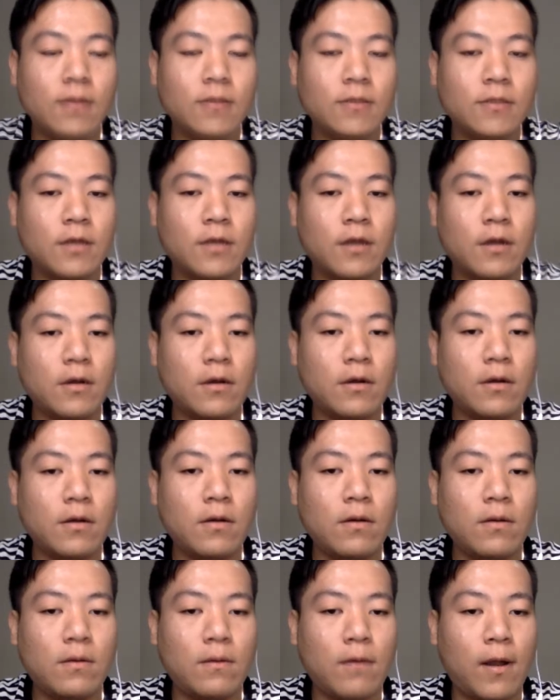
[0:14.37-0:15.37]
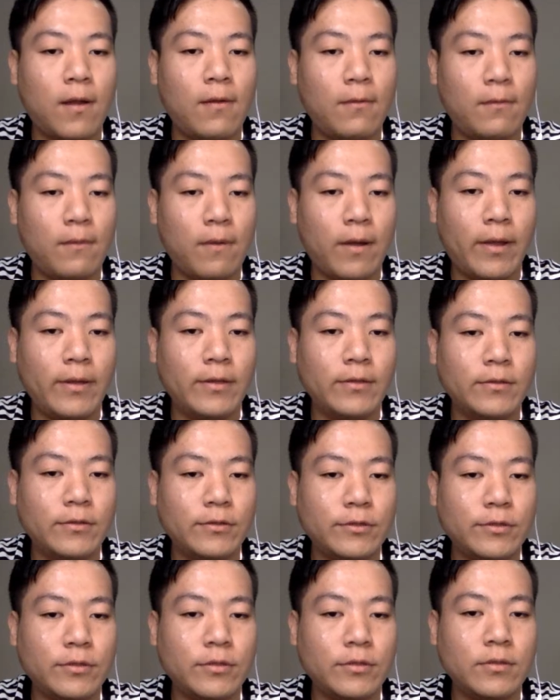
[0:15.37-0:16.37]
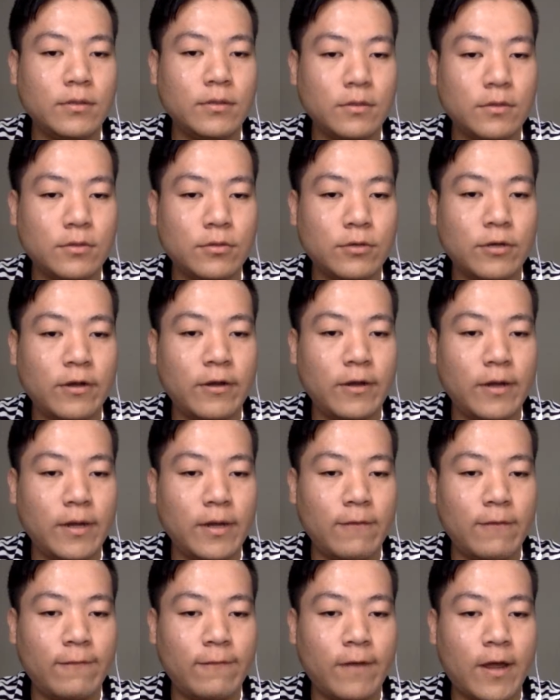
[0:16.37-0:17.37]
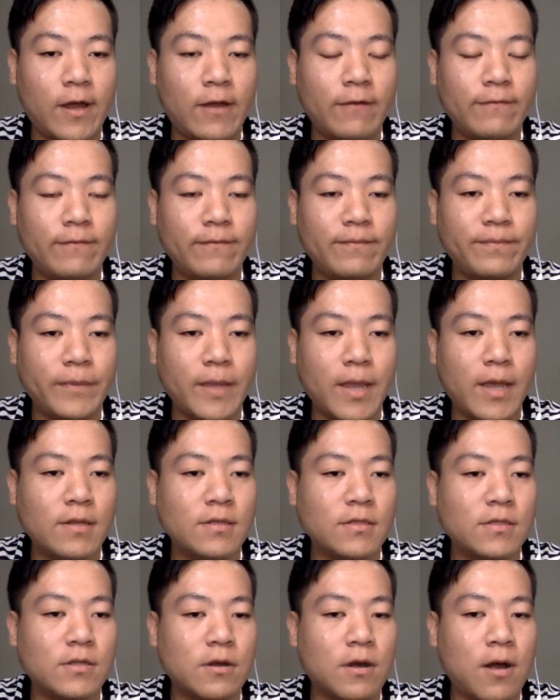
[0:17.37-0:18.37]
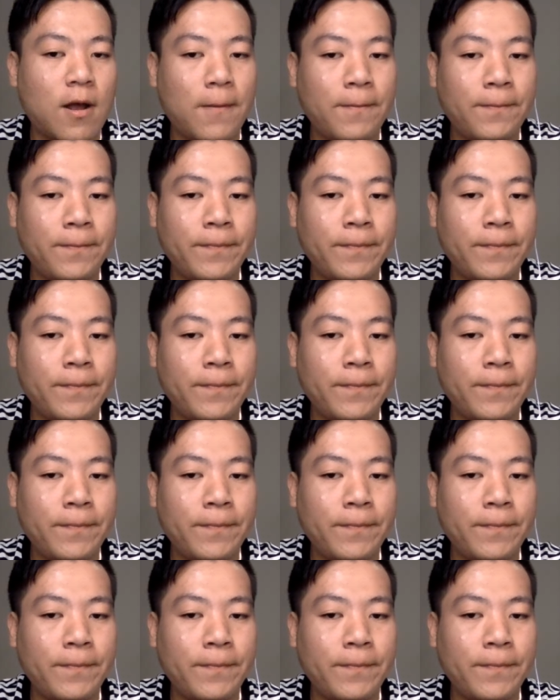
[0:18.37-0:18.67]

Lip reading: 0, 1, 1, 2, 3, 5, and so on.